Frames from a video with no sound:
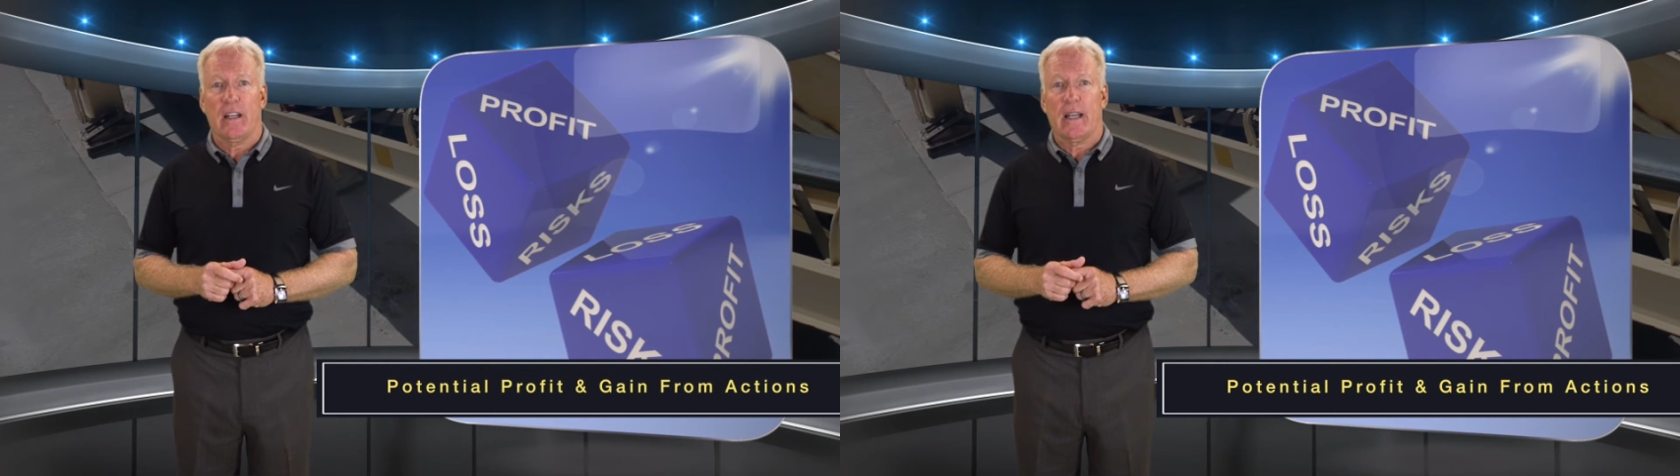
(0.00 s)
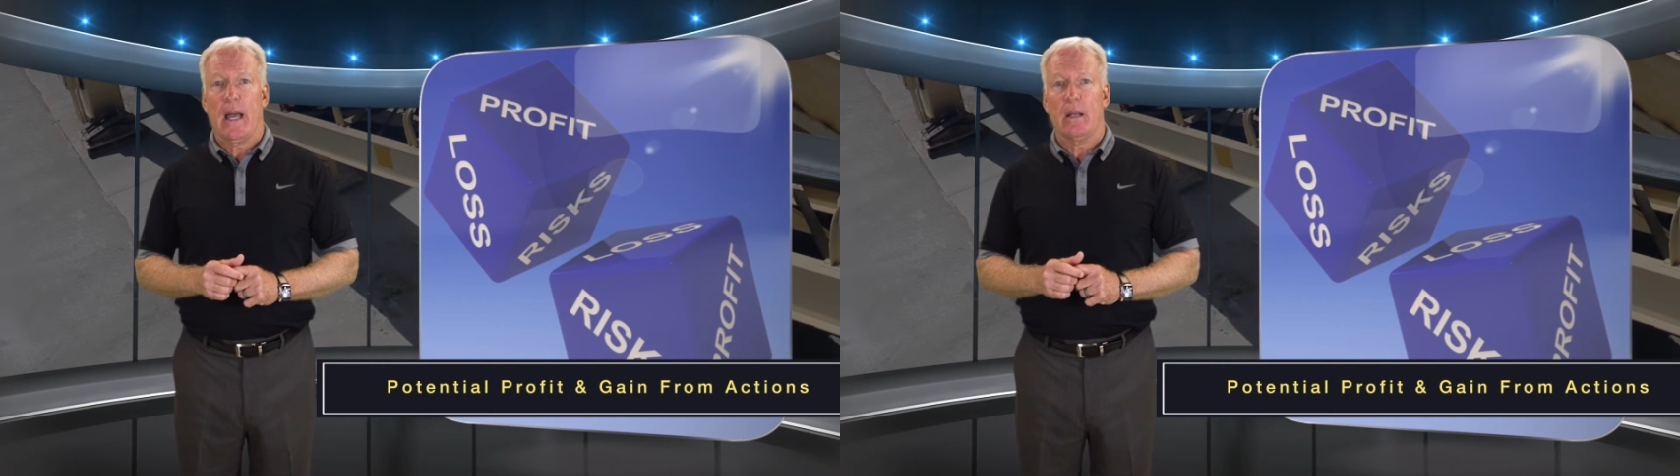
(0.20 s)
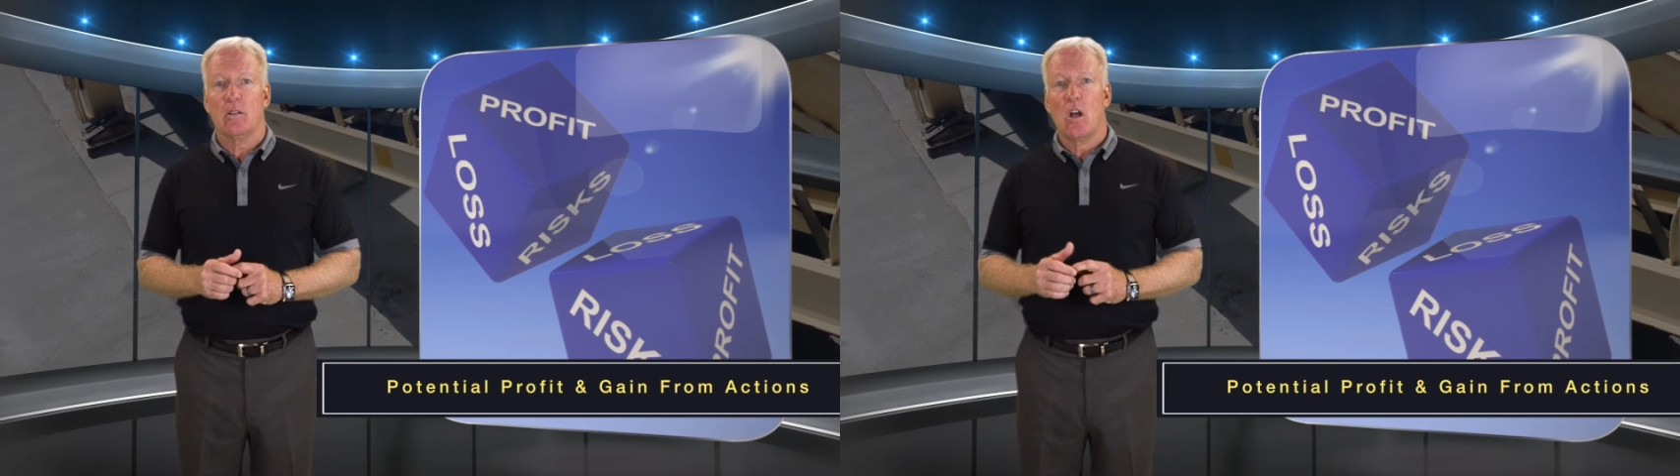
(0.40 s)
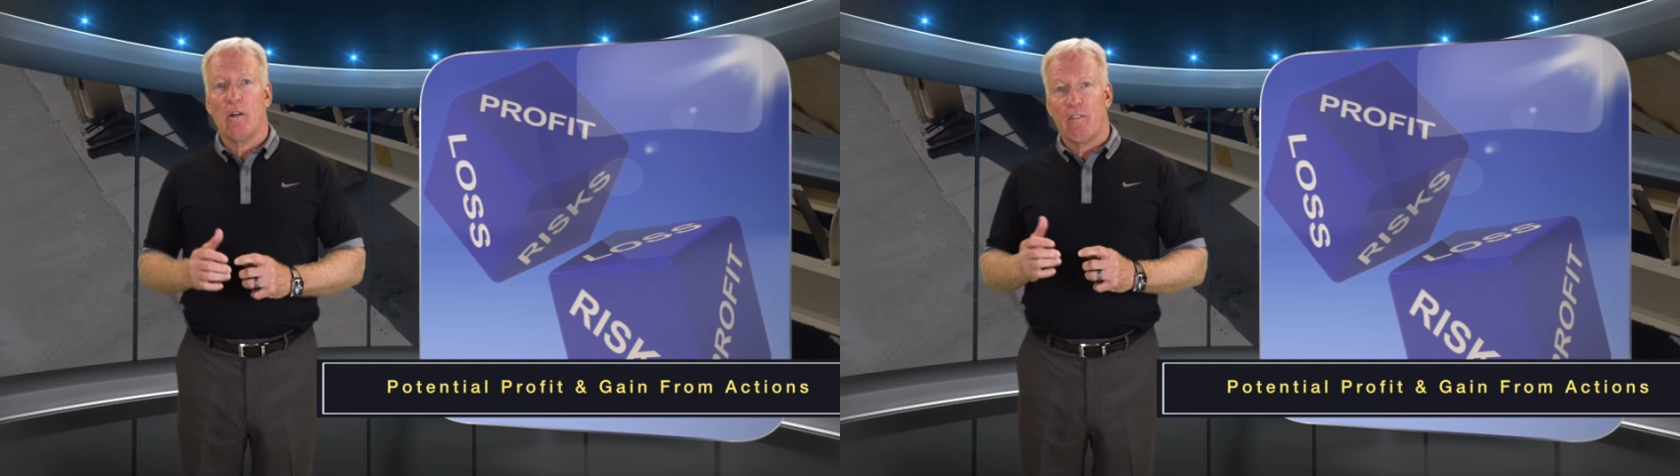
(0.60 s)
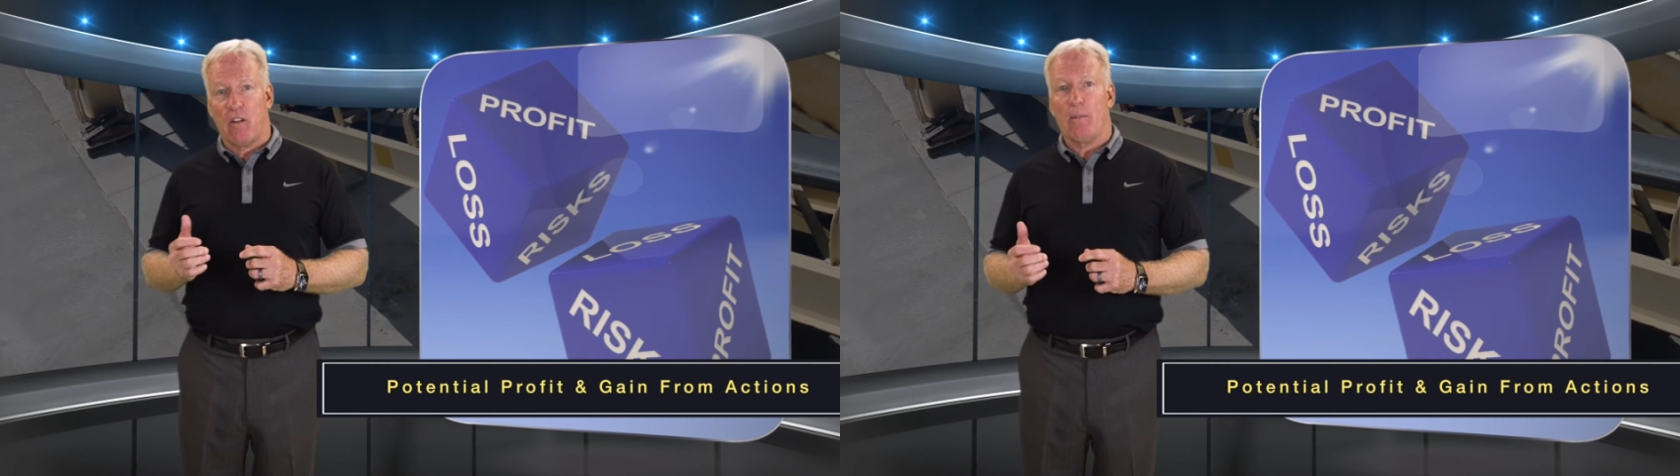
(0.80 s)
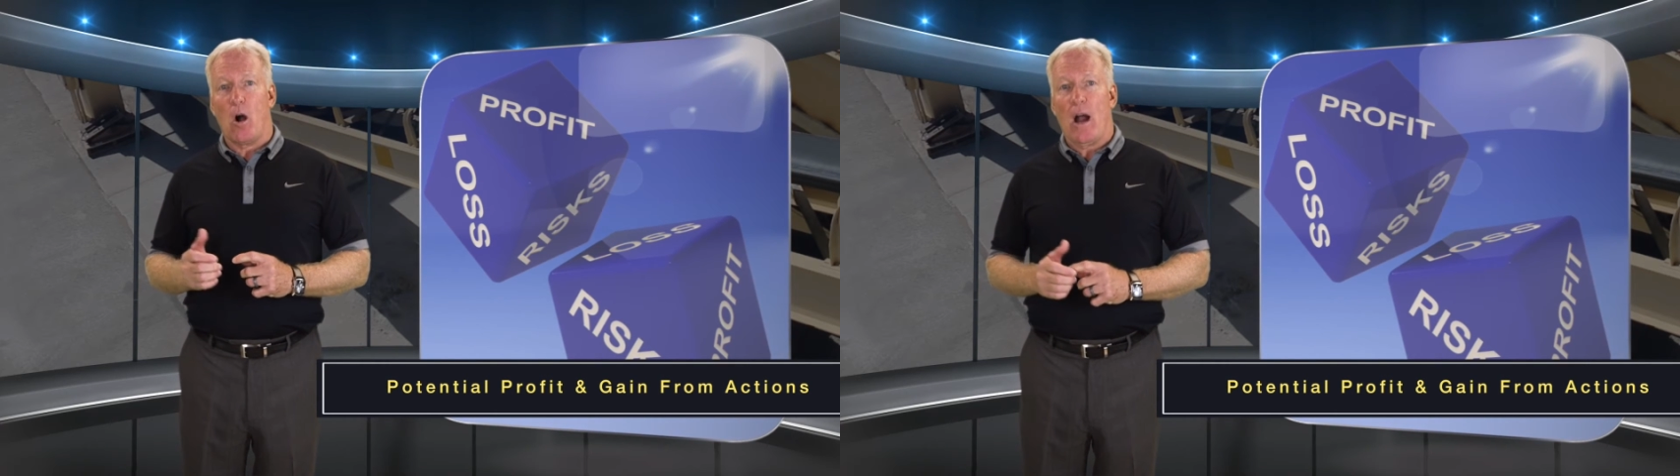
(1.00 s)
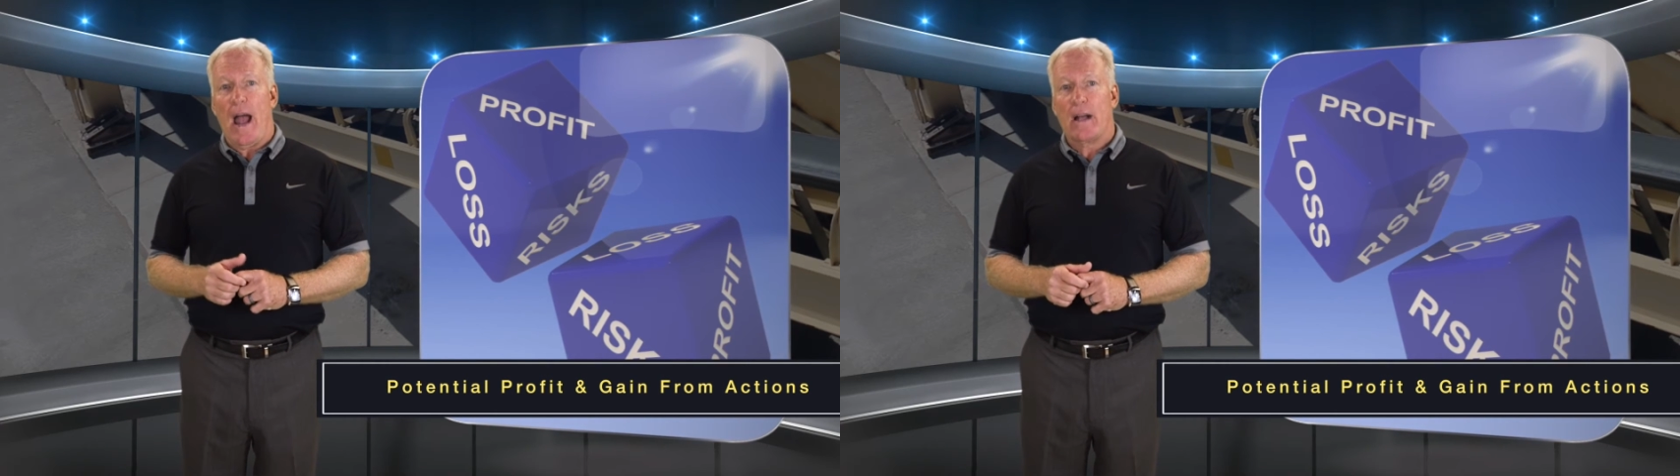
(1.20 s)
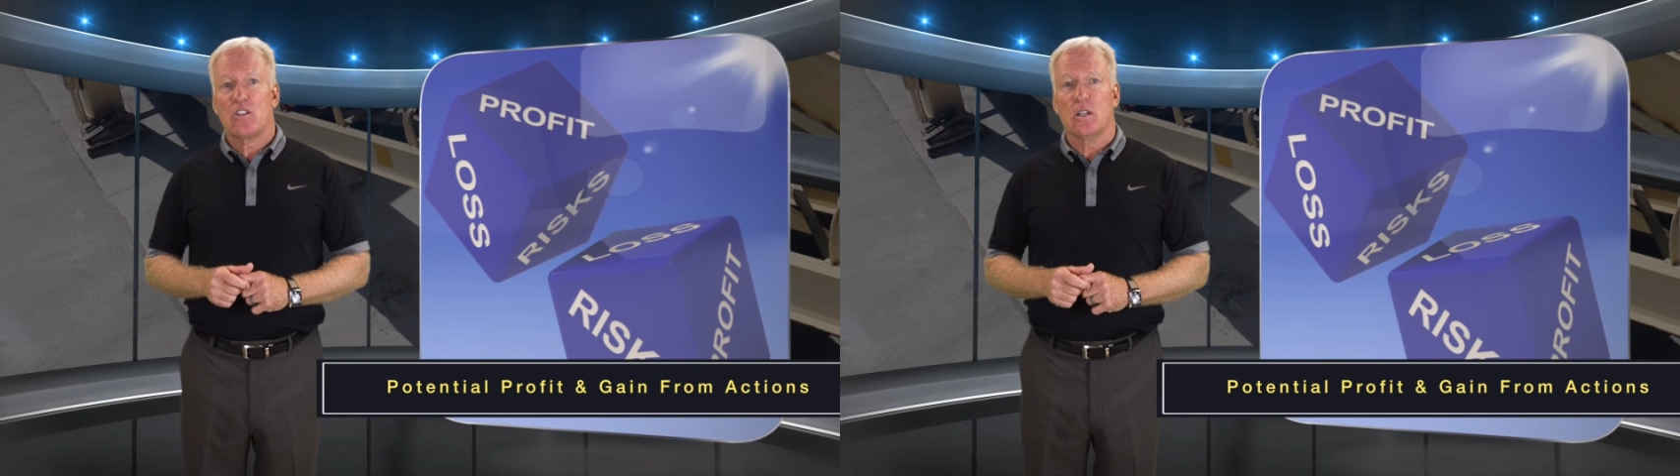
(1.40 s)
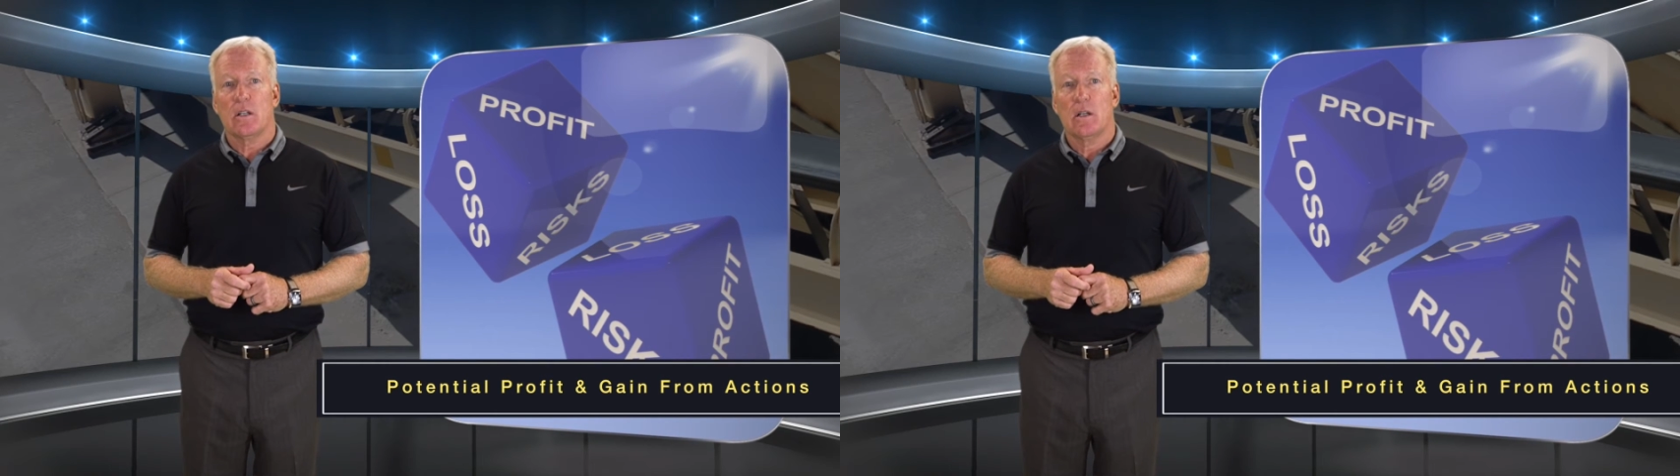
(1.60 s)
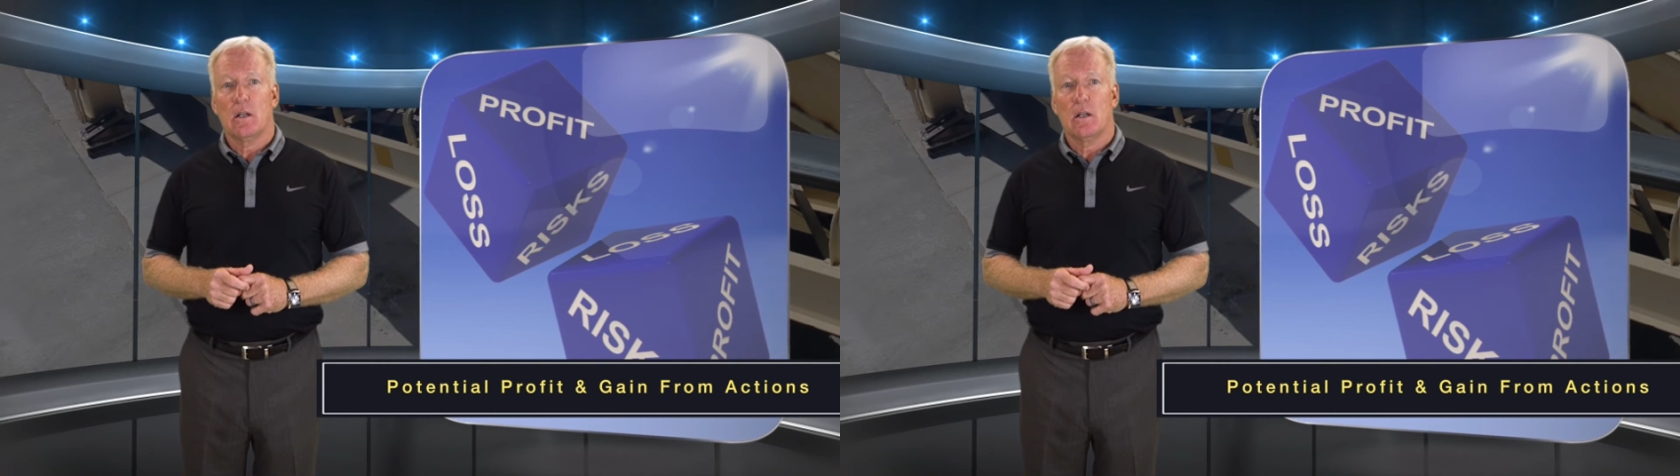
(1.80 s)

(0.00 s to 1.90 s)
and gain from our action.